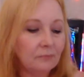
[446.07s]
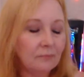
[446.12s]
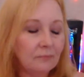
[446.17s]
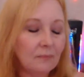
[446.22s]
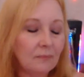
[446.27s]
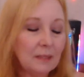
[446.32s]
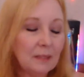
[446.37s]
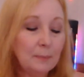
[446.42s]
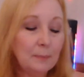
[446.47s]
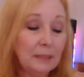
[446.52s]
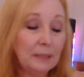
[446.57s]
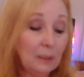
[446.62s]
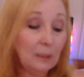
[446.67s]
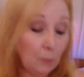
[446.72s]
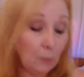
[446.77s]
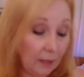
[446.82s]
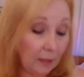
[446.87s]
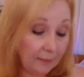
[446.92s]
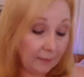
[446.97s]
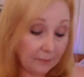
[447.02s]
But
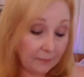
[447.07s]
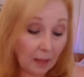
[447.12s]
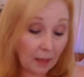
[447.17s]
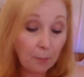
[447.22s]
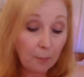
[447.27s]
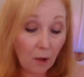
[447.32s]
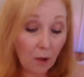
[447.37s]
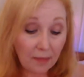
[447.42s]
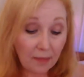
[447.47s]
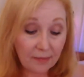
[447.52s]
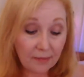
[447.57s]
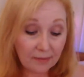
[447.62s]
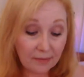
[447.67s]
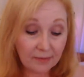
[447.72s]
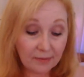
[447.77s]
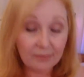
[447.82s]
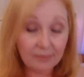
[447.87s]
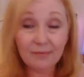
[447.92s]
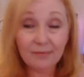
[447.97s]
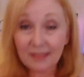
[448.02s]
anyway, I bought
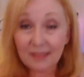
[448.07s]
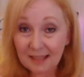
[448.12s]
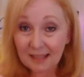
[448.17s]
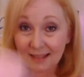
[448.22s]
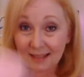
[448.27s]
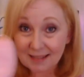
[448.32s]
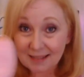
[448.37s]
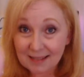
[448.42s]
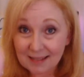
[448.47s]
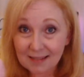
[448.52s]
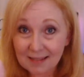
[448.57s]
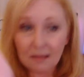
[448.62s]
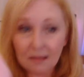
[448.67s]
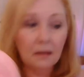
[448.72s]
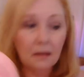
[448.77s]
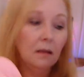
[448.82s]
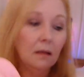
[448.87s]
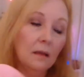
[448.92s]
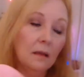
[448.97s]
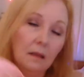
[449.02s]
this
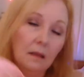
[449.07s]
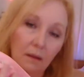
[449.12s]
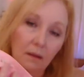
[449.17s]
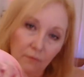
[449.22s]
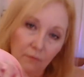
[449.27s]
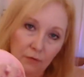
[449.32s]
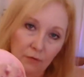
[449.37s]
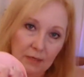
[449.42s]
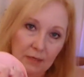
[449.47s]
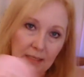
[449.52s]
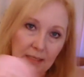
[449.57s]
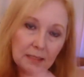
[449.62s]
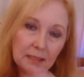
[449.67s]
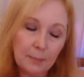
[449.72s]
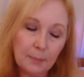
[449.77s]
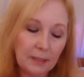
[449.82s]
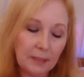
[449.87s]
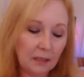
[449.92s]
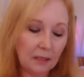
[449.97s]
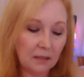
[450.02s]
for this
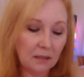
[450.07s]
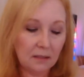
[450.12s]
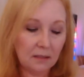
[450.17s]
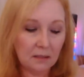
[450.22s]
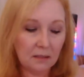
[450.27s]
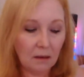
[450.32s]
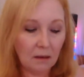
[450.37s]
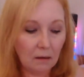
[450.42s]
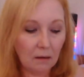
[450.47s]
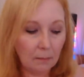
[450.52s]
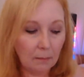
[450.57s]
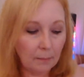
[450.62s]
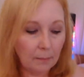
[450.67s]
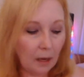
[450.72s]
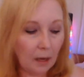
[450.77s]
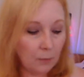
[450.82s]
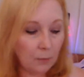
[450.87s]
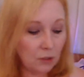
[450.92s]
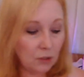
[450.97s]
because I was